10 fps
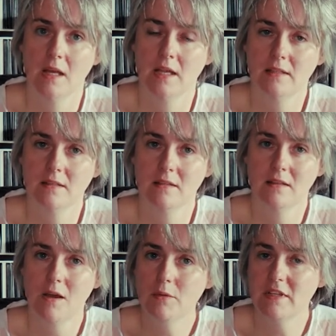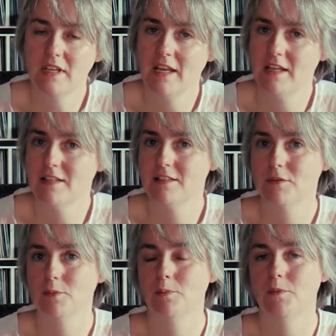And
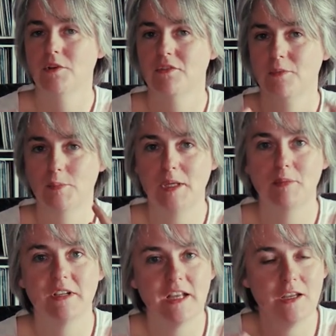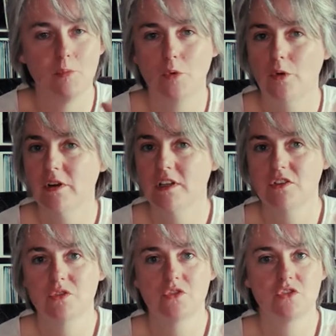nowadays, with people getting more
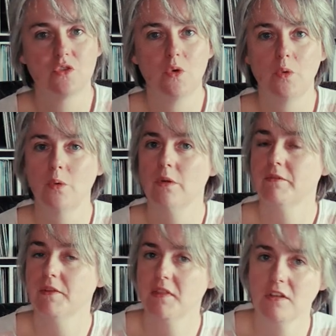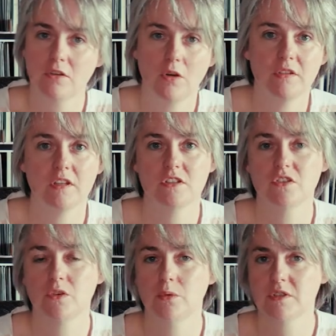into soul, with the Northern
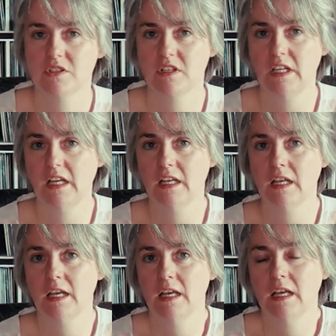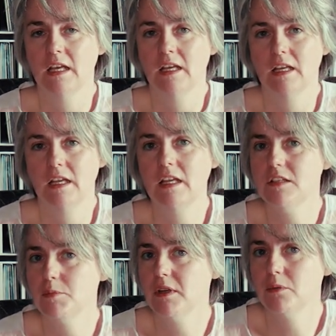soul scene,
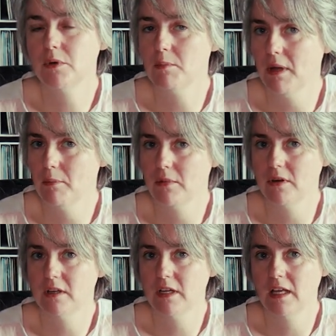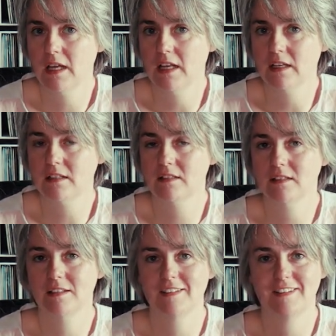he's been remembered and
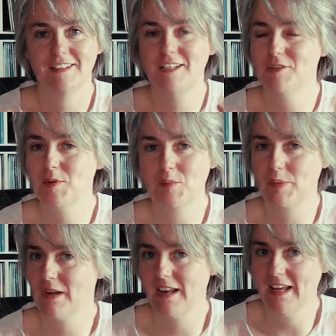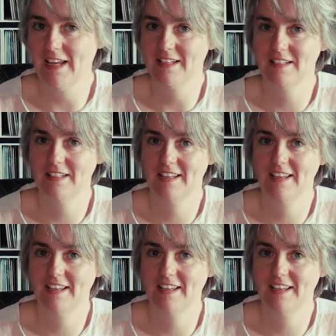he's been played.